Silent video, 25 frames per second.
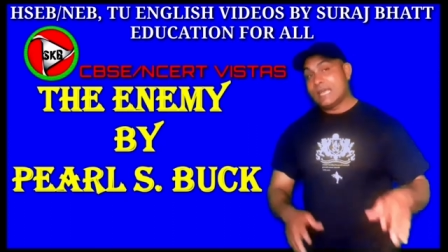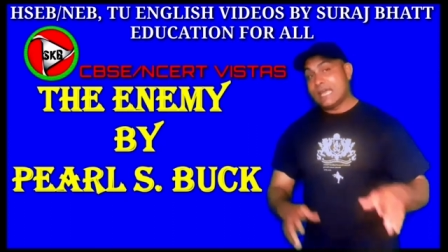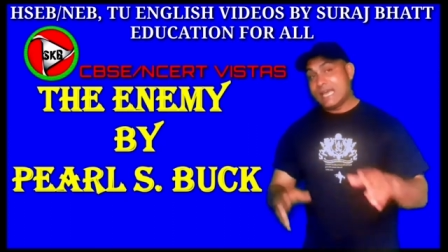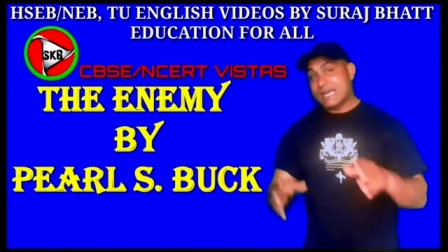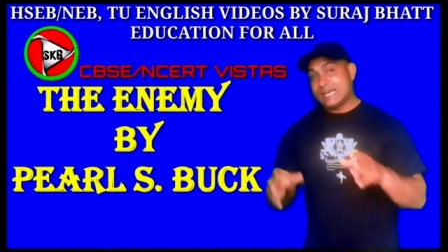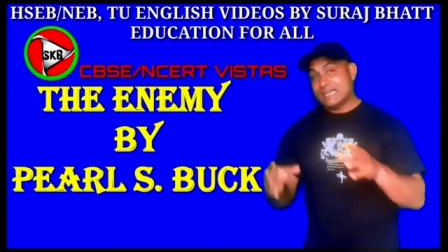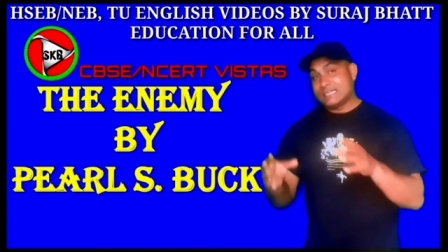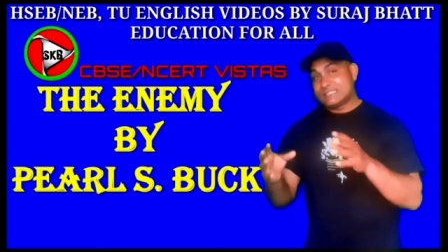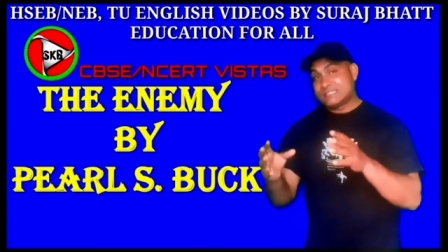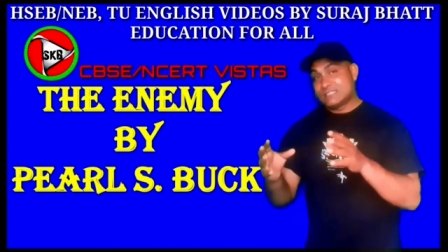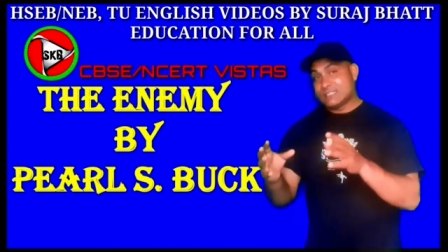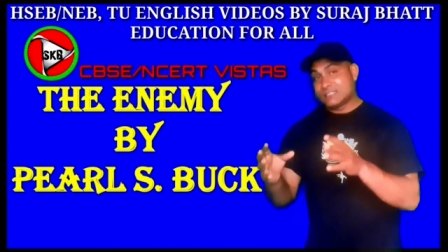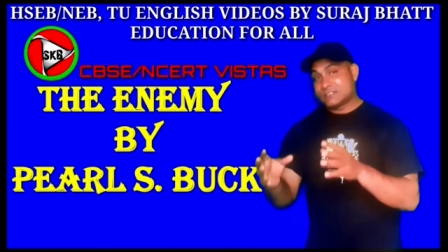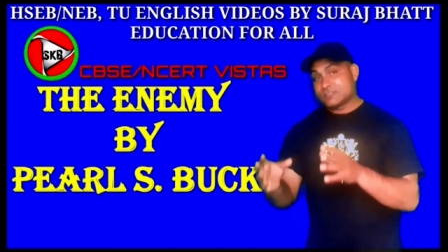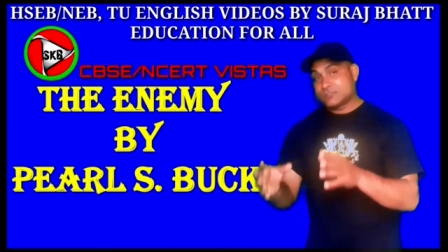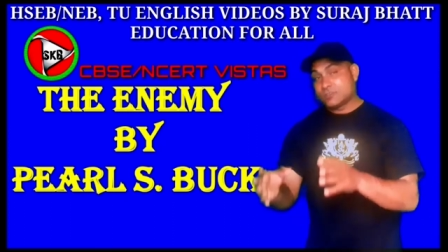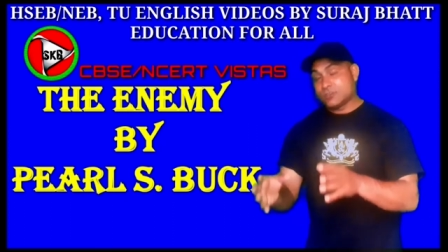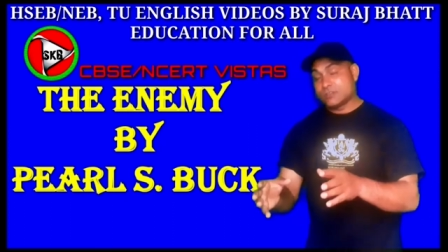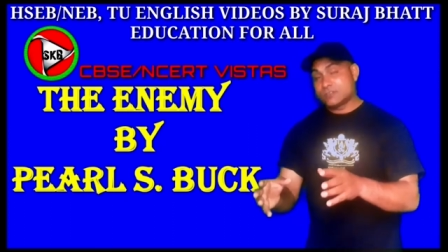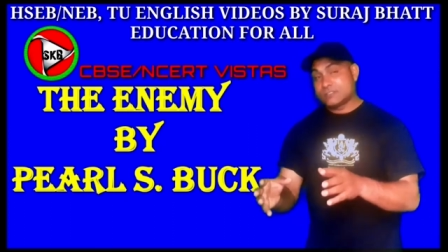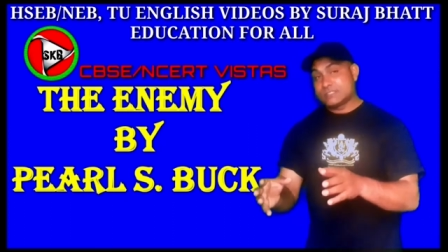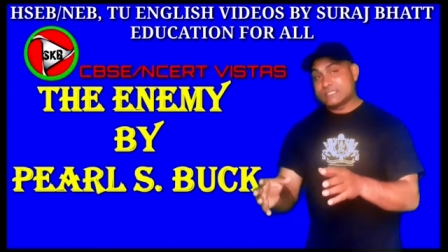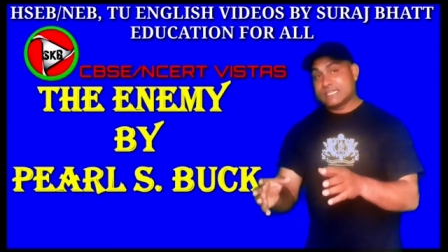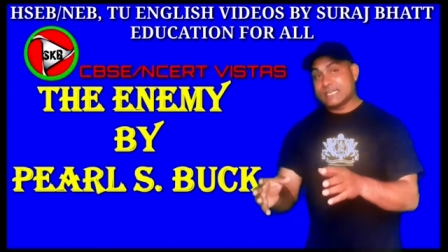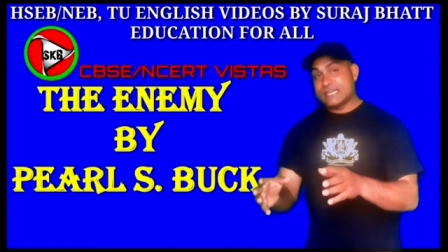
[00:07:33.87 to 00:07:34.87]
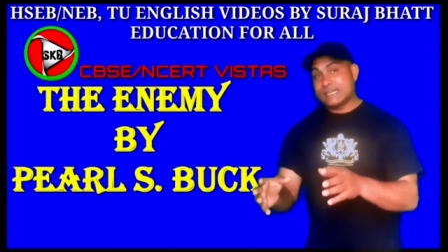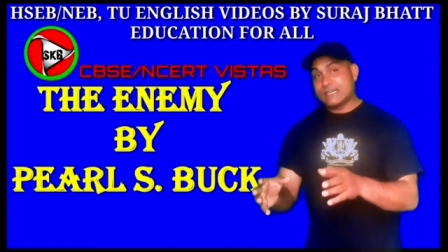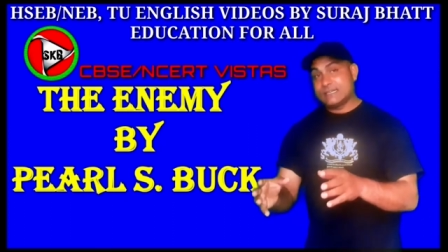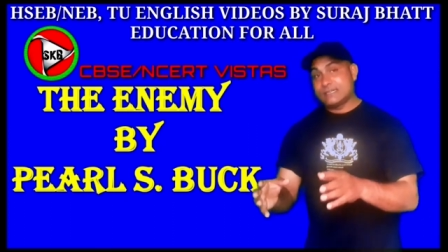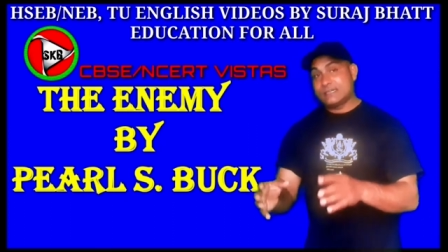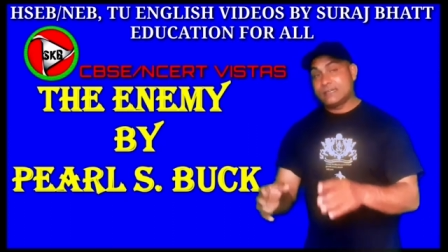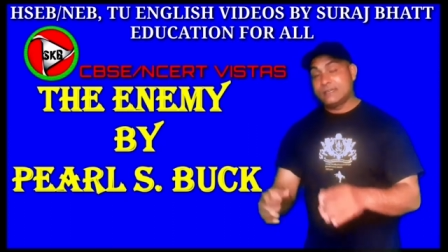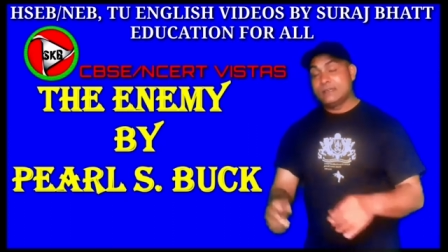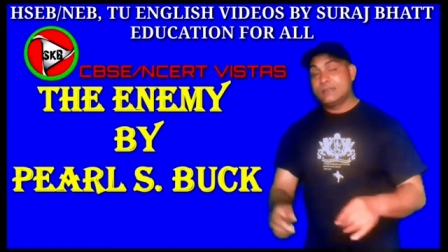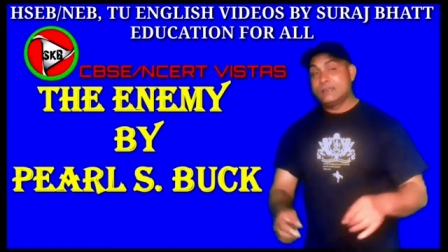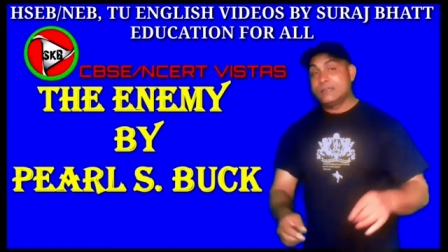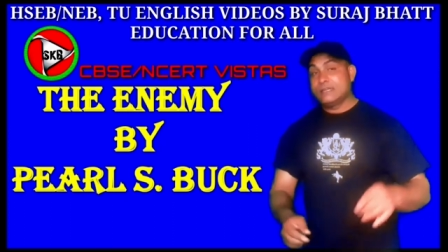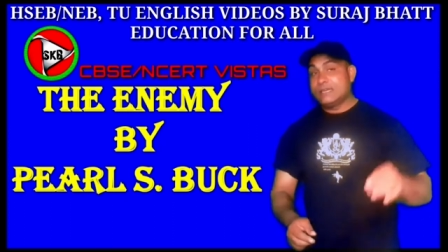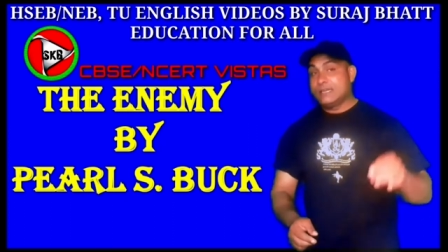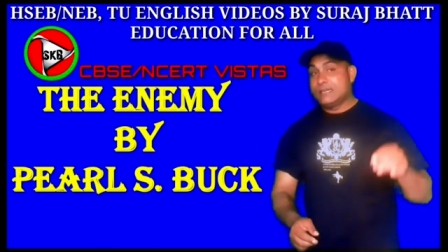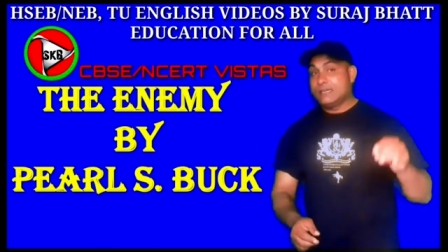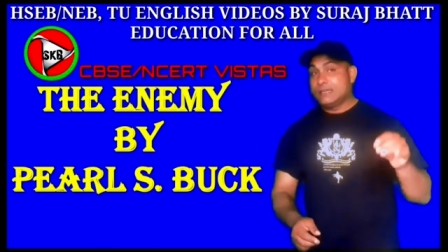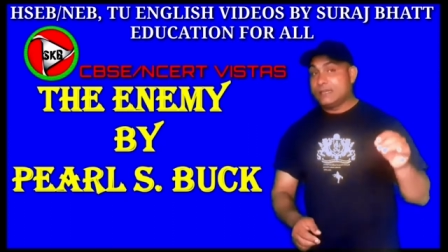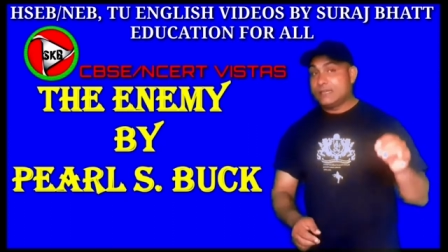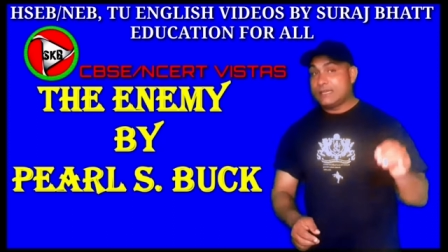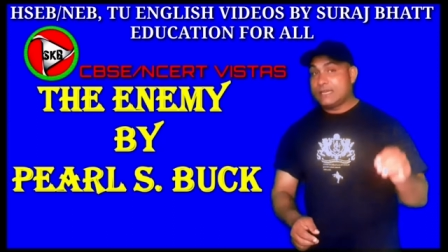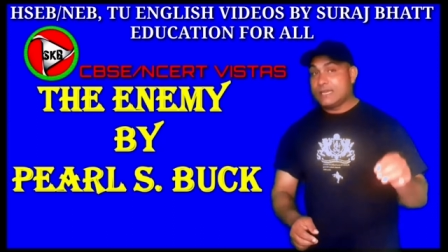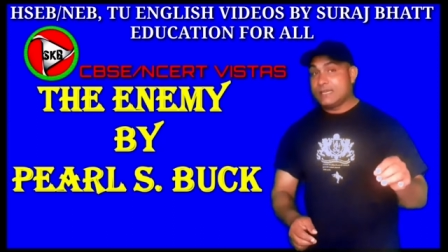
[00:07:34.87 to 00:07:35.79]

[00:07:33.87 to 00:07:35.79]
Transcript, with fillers: as the sun set in